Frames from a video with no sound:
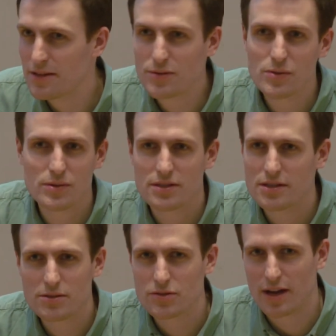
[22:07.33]
This
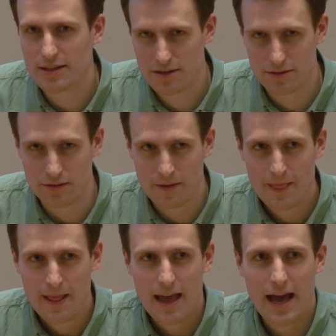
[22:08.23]
was radical.
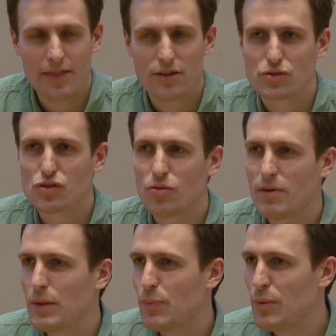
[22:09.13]
And there's so
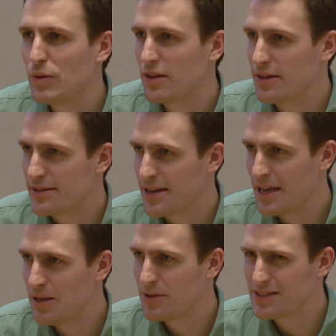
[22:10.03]
many people at the
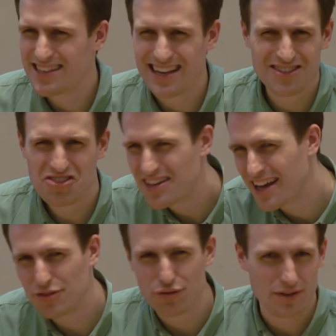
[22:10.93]
time that said, you
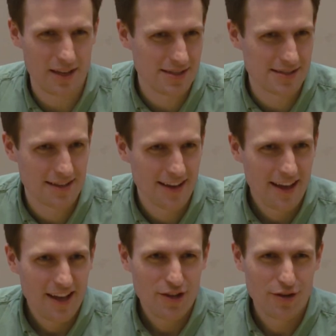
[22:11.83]
can't do this.
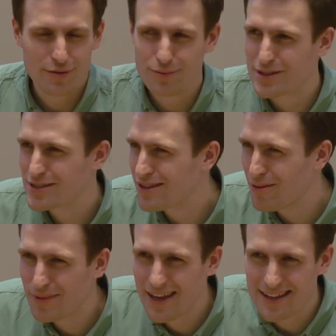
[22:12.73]
You know, the
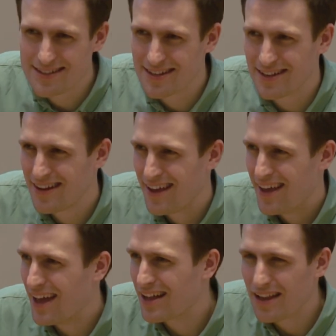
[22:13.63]
slum kids in
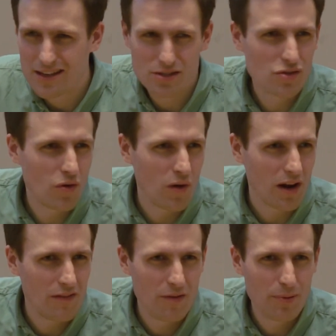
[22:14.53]
Glasgow or
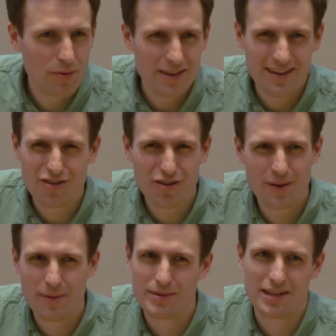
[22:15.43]
Liverpool, they're not
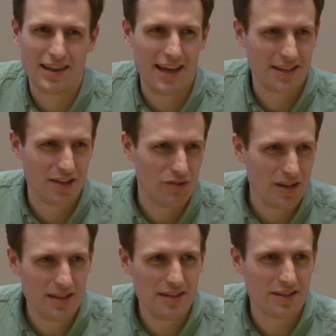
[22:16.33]
going to be able to learn to
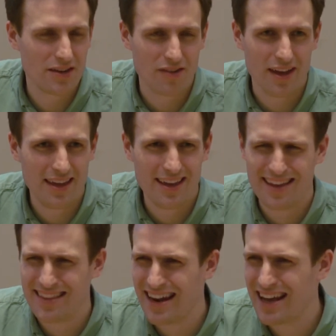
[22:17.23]
read and to write
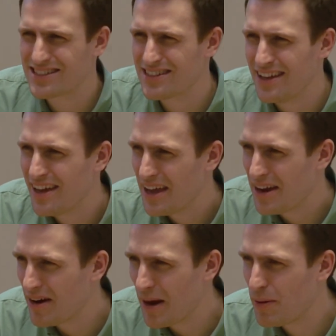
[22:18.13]
and then actually
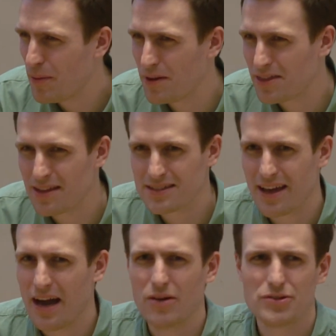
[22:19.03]
grapple with things
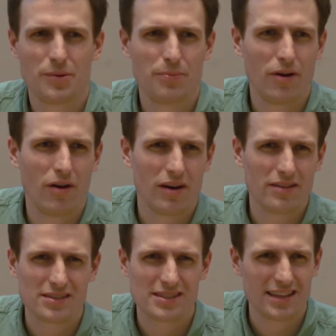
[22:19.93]
like algebra or
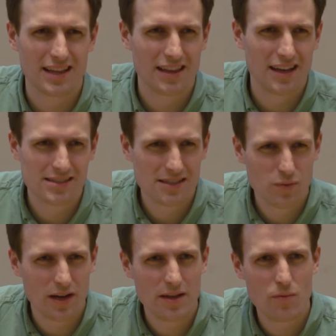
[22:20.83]
understand the classics.
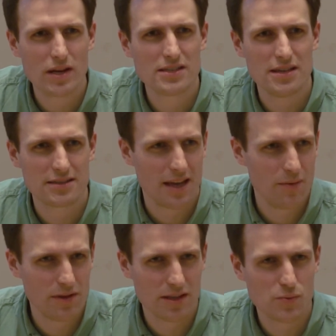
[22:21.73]
Why are you wasting your
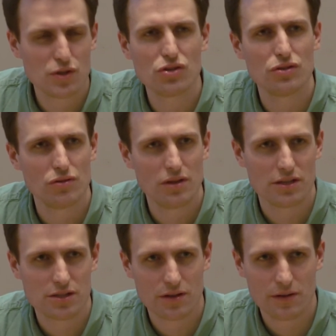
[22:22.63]
time with this? We shouldn't do
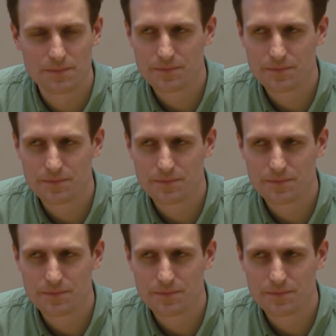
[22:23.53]
this, you know.